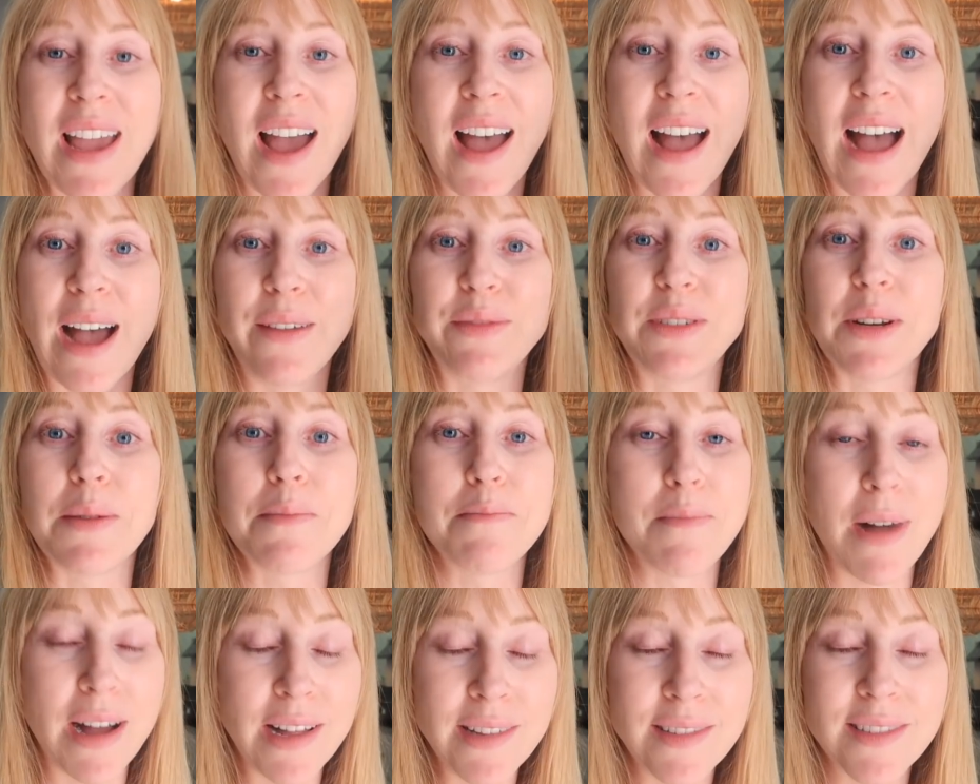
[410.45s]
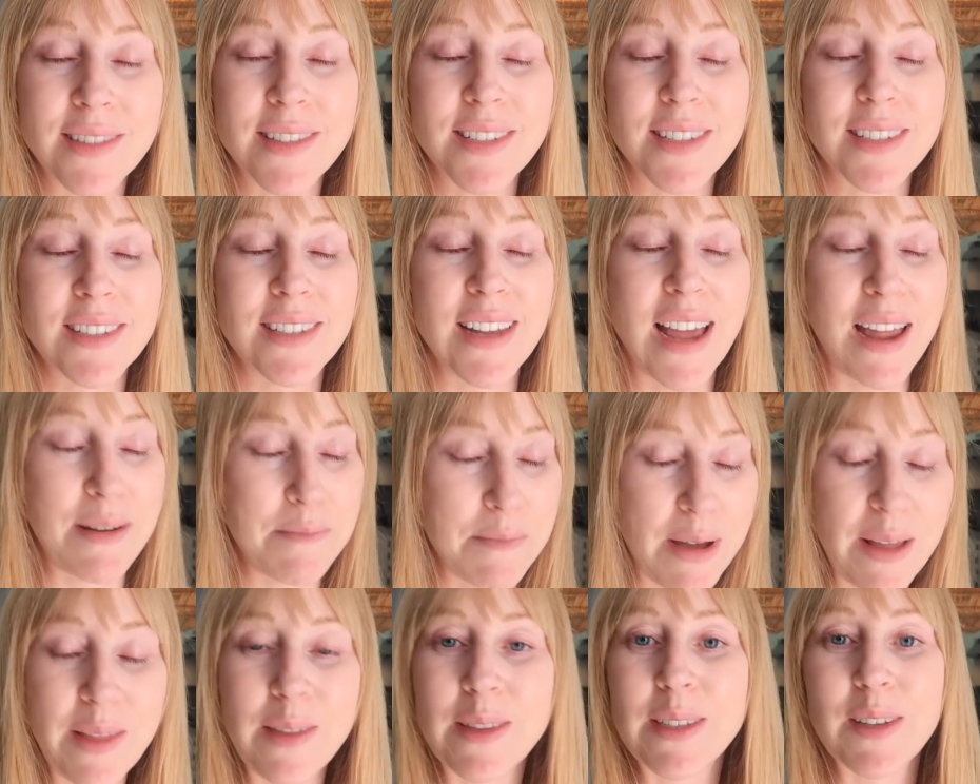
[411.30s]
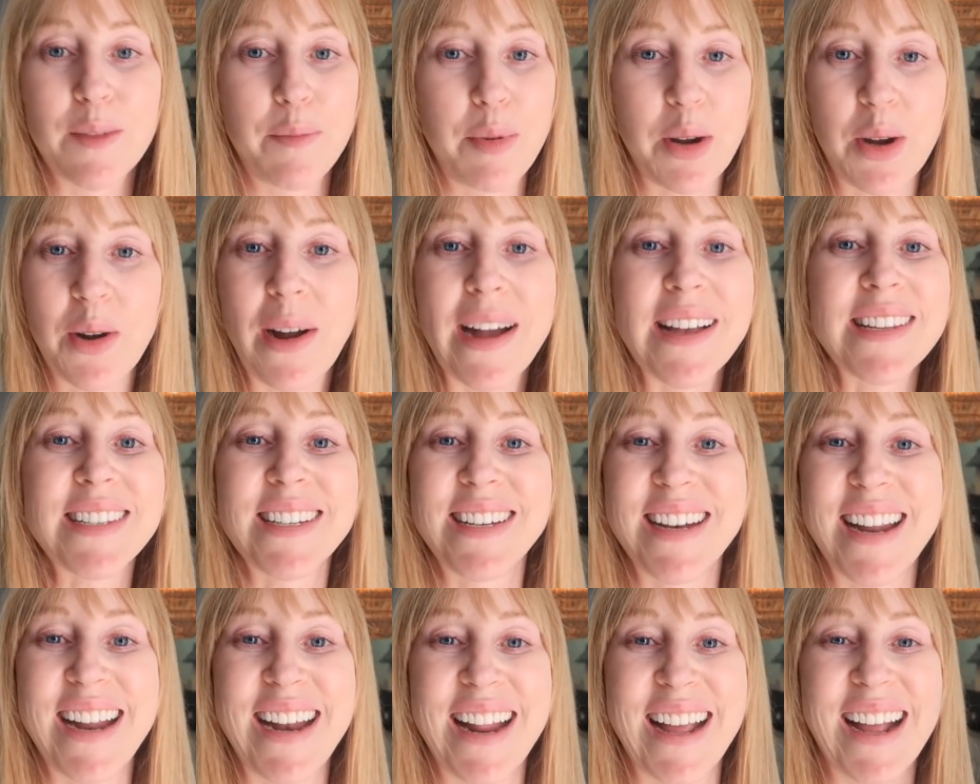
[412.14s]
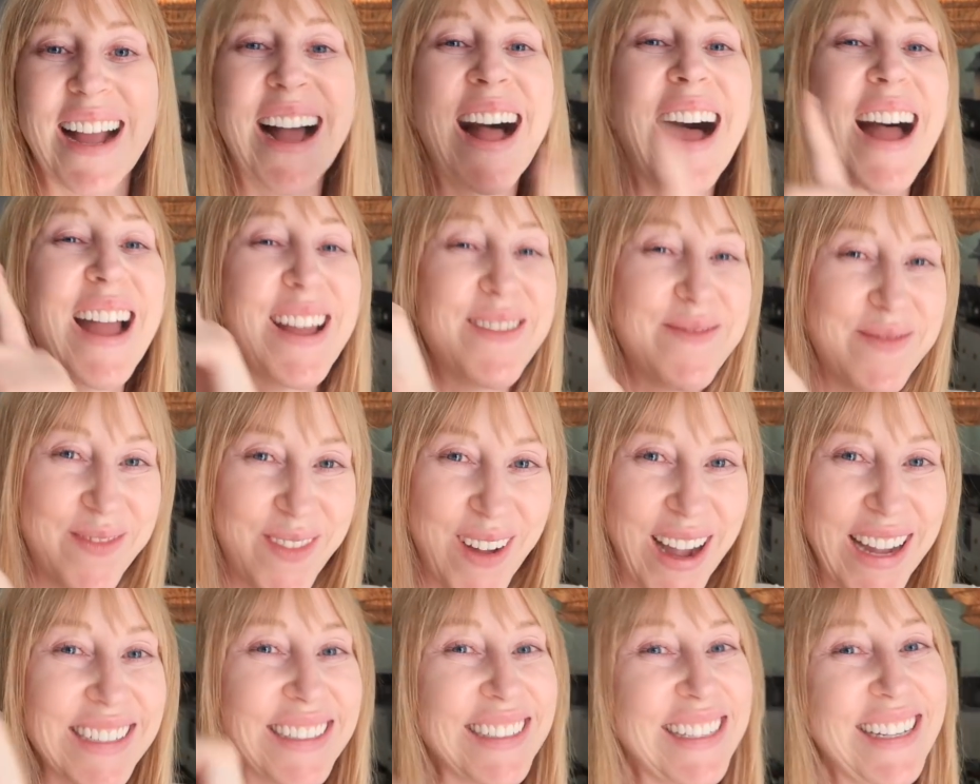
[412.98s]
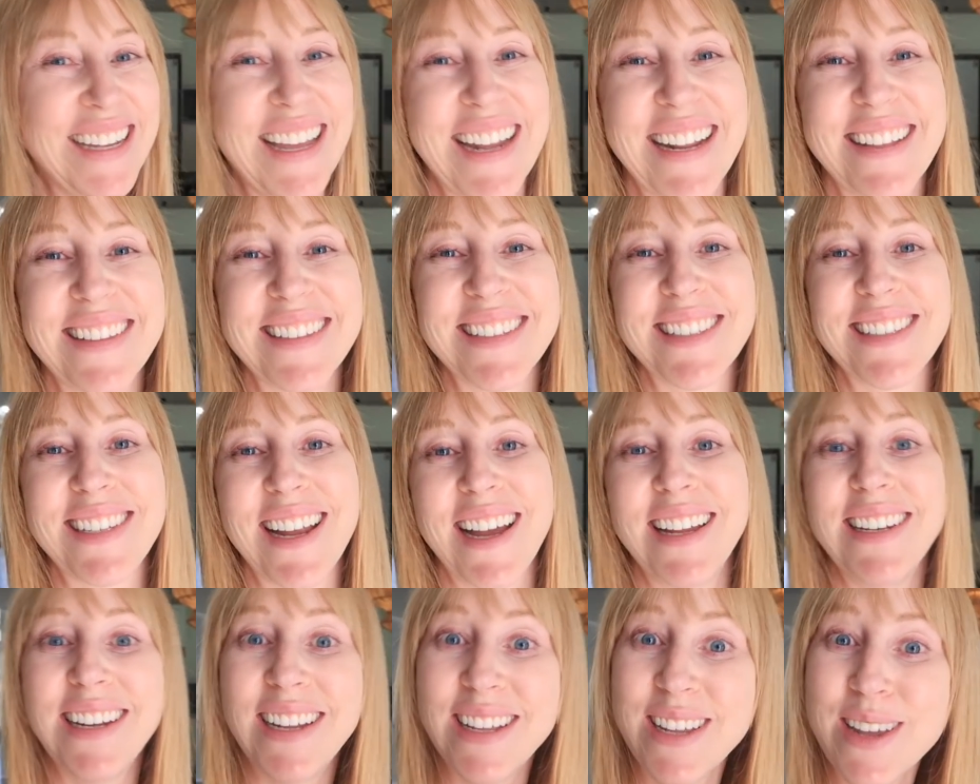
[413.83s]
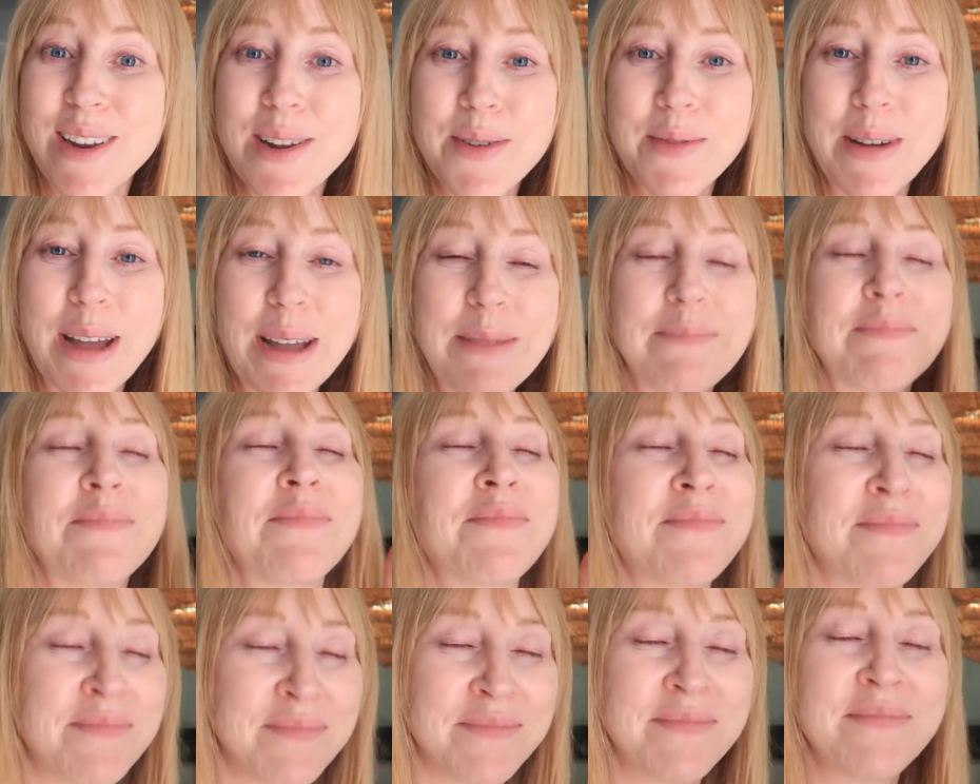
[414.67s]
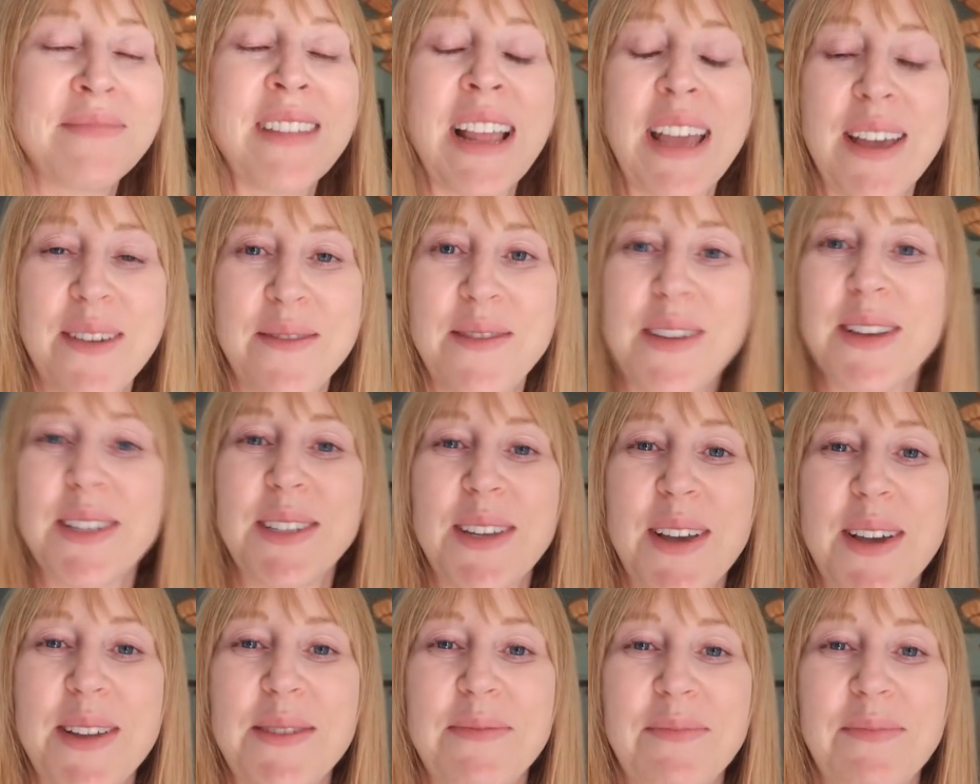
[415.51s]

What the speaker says: yeah, after months and months of procrastinating, I'm finally getting this done, and you know what? It feels good.